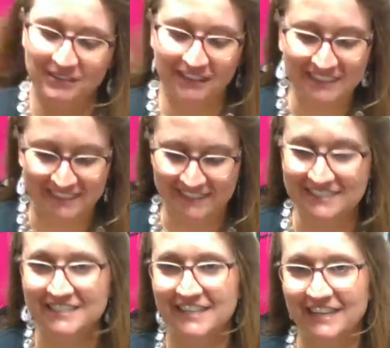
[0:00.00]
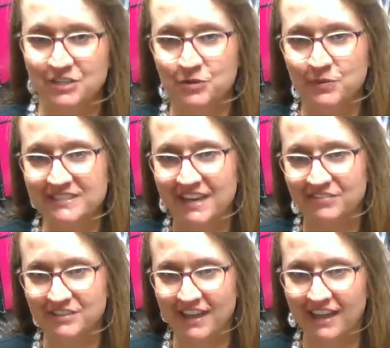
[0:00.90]
released this just like 2 weeks
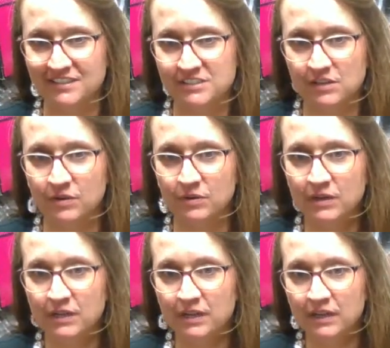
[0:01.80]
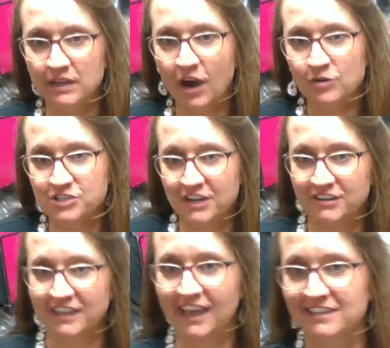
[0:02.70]
after that. So, oh,
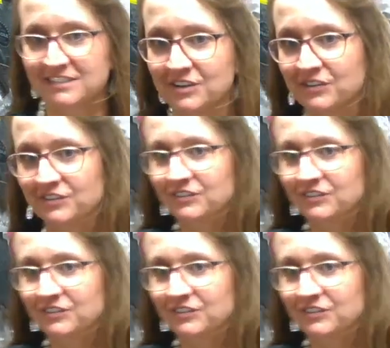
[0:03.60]
Sharon Casto